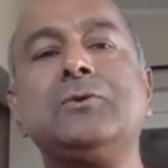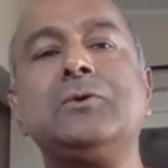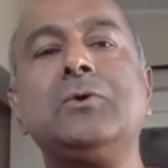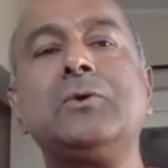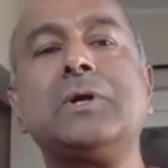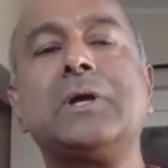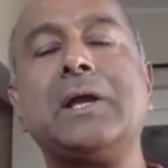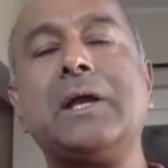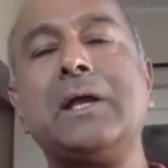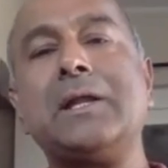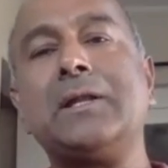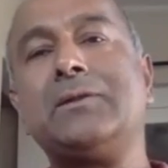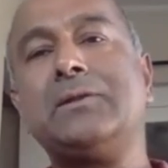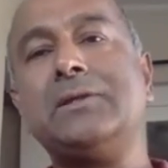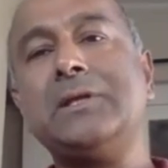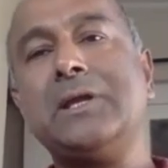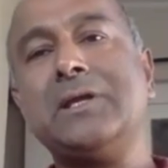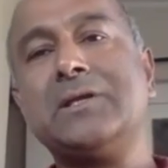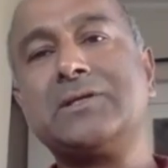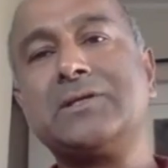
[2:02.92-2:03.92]
look at
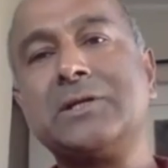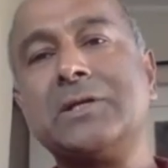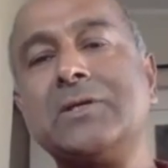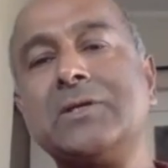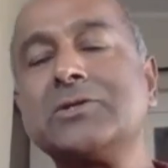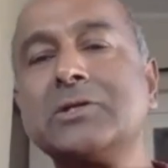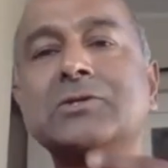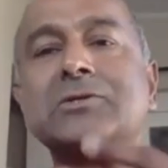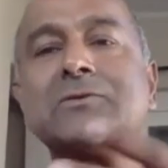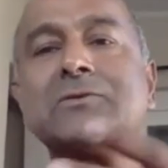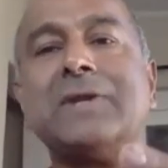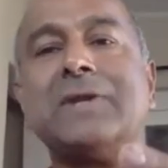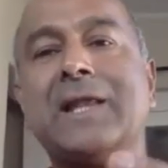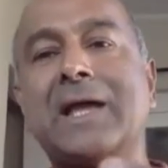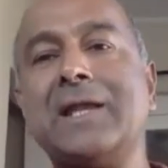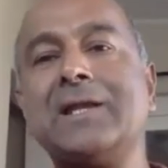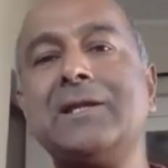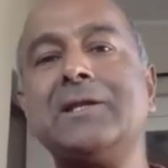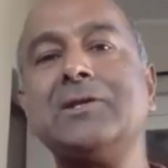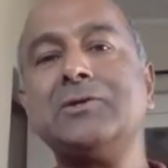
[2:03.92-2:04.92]
the extensions of
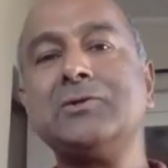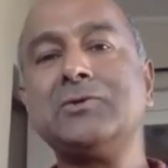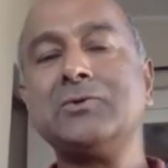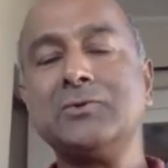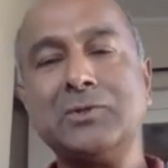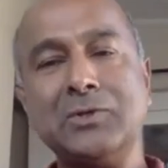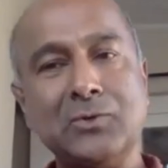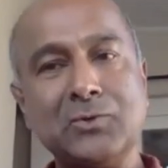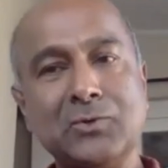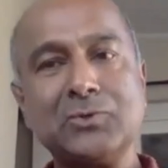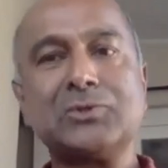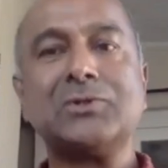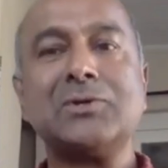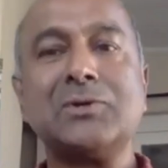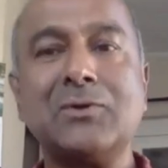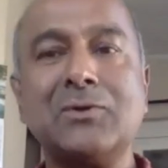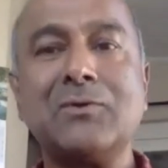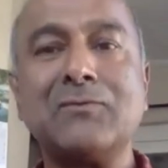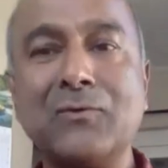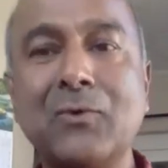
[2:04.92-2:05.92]
land into the ocean
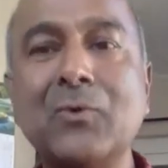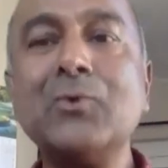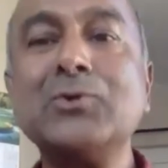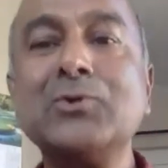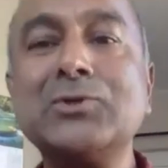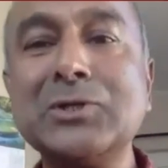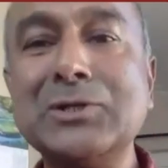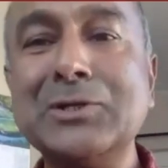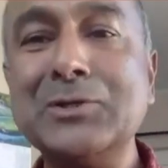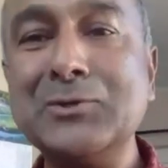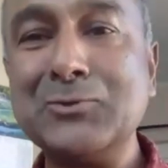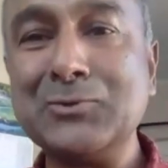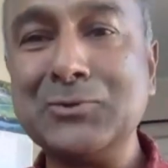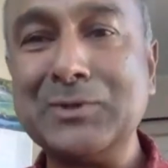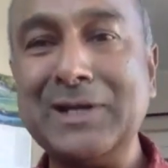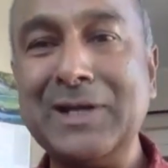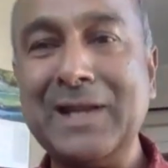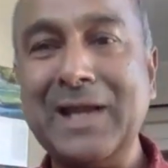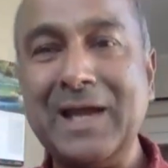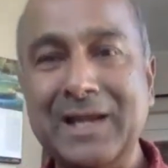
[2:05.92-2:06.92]
and of ocean into
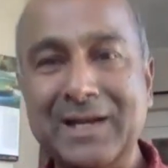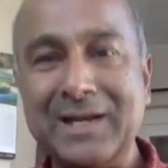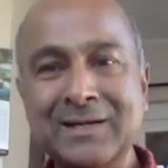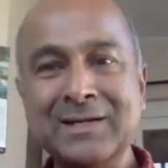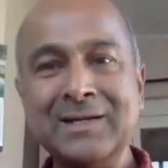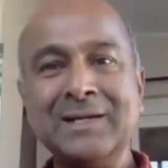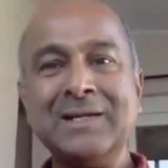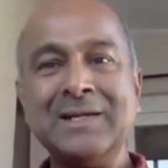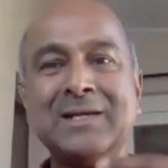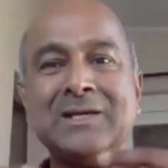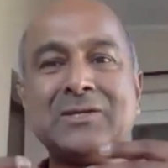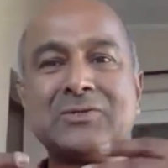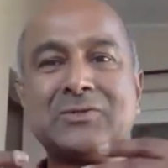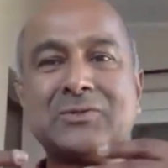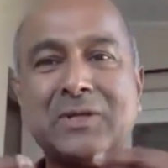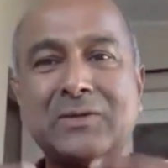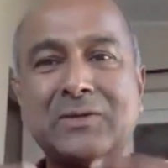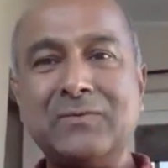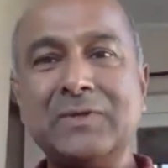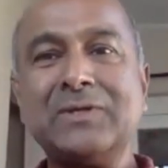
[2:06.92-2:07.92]
the land, so
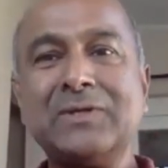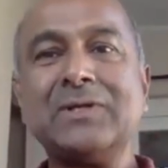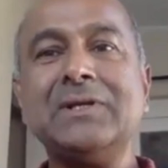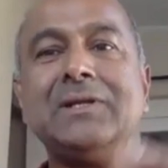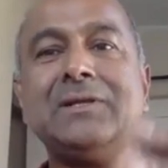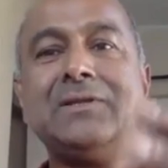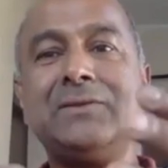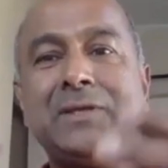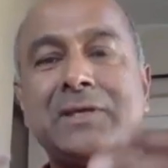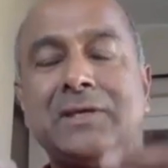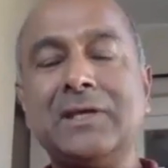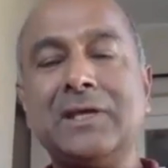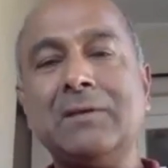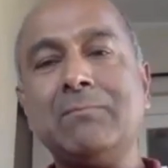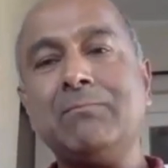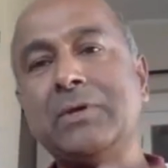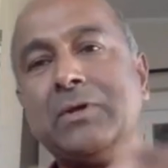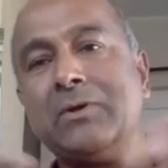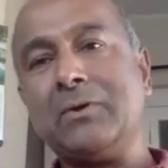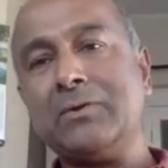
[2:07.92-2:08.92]
that we're really
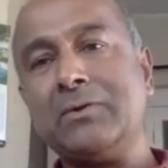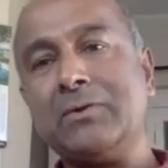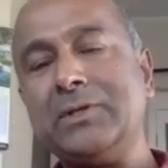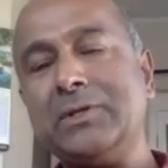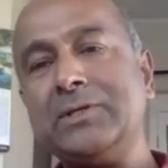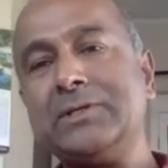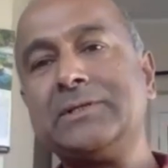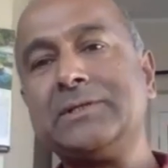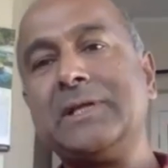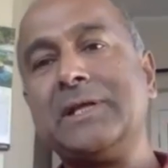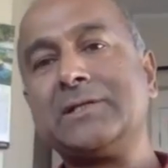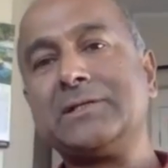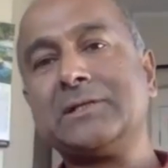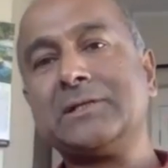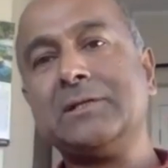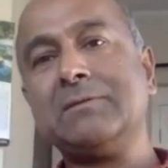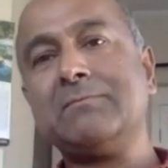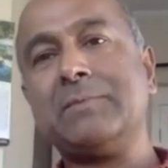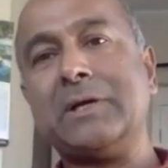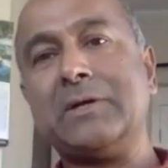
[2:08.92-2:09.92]
thinking beyond these
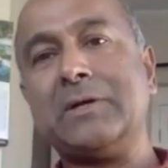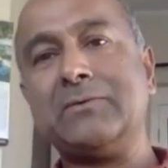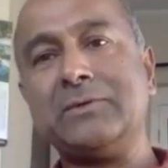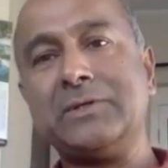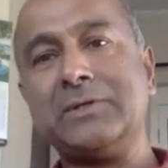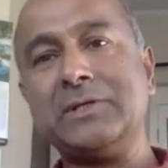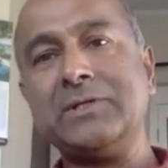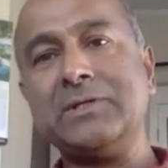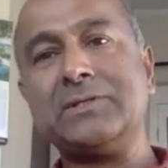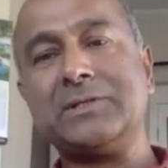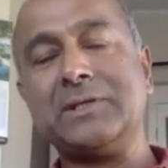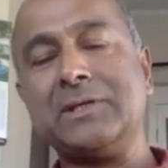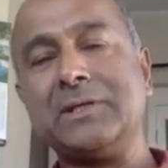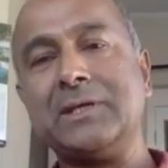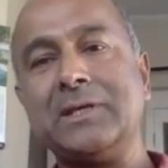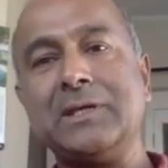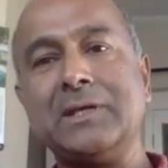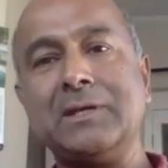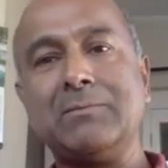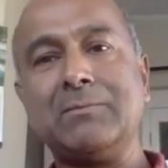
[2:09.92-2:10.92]
national boundaries,
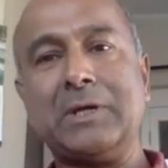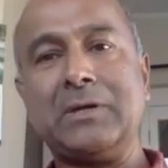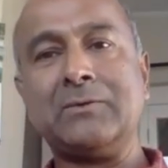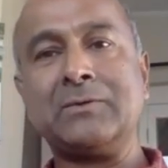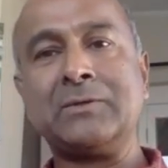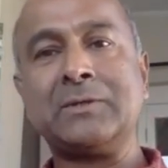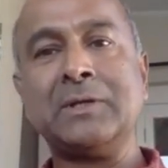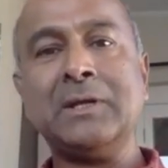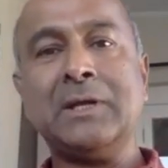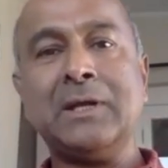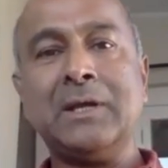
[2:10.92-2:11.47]
thinking about